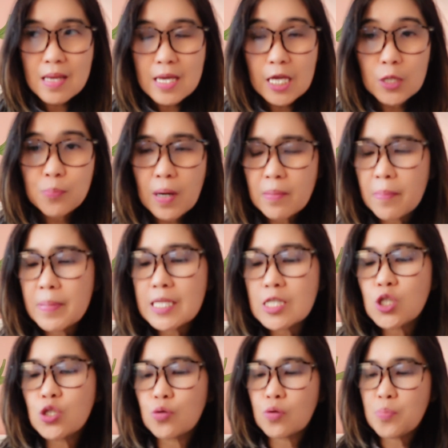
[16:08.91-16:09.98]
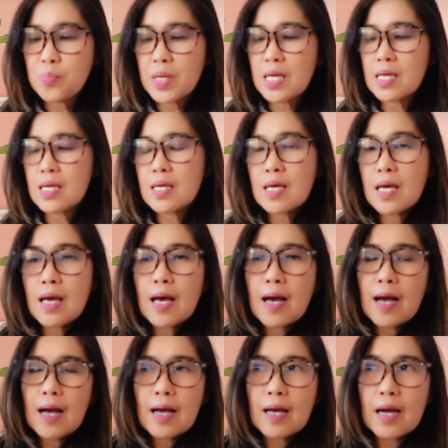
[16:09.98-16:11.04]
It probably took me
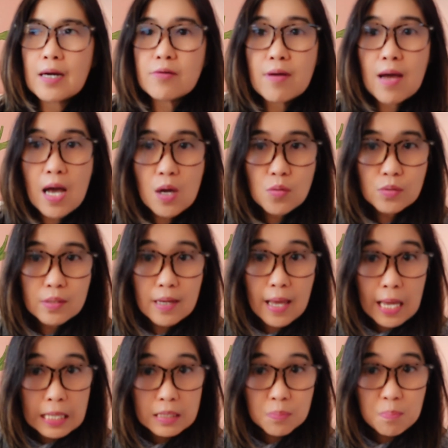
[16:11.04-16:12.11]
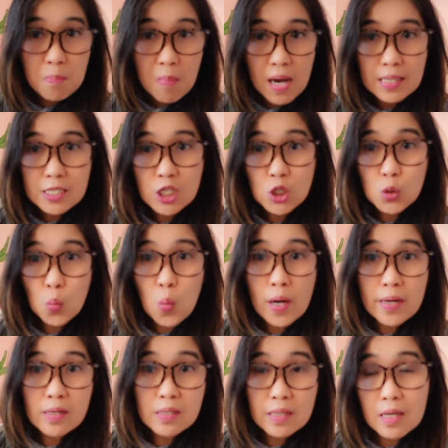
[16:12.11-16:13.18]
around 8 months to
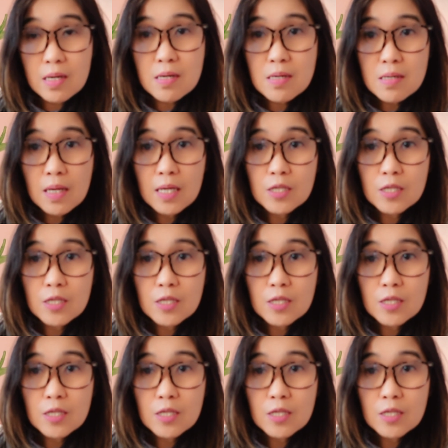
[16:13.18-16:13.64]
1 year